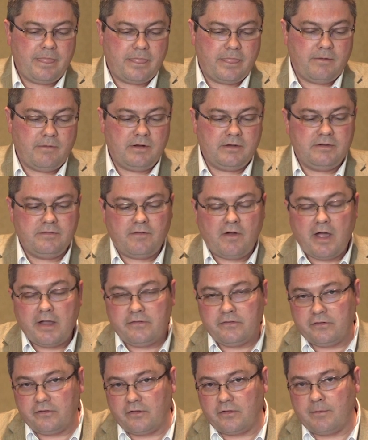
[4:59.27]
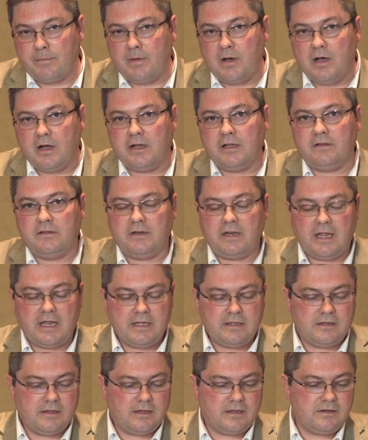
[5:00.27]
There are devices on the market
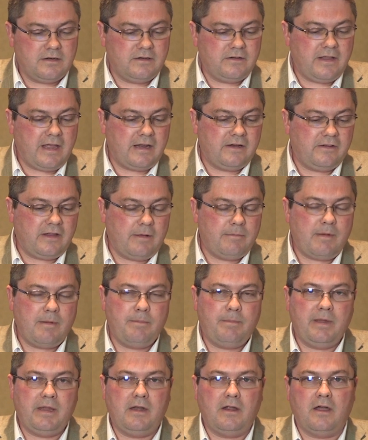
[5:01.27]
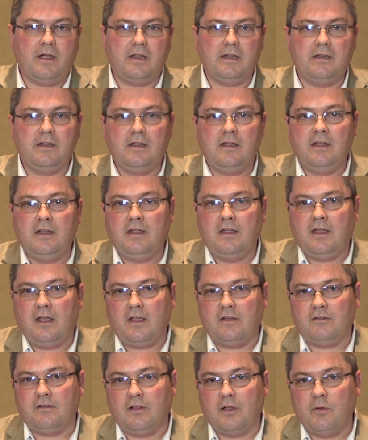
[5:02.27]
today that can detect MMP9
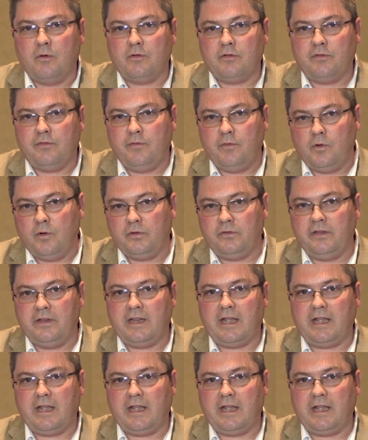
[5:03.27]
as low as 40